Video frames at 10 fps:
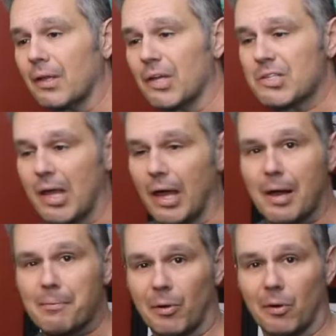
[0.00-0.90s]
let's say
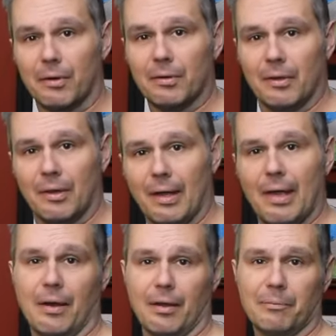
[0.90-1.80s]
I'm pulling
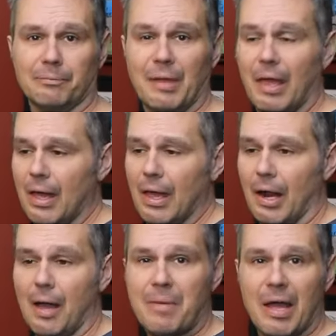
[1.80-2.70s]
ahead up
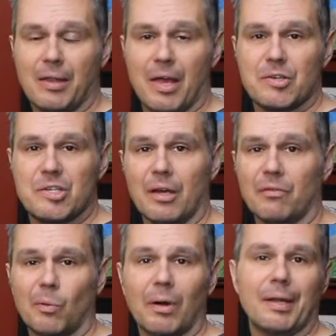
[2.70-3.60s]
and I make that
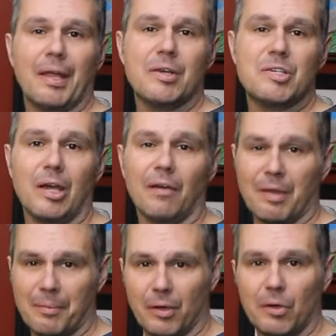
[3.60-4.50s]
shift. Well, in that shift
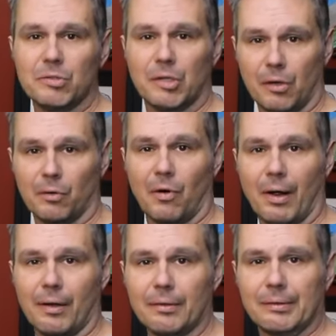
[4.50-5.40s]
I'm going to lose a little
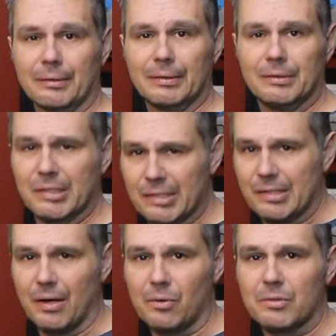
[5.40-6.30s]
ground, just a
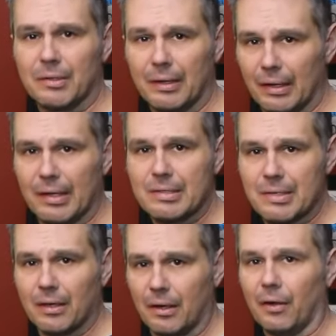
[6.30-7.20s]
scotch, at
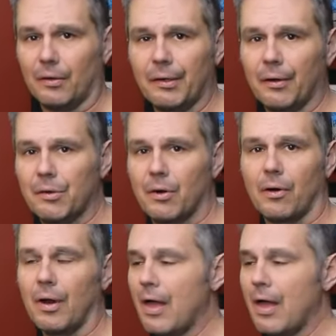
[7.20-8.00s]
least a little, you know, you are.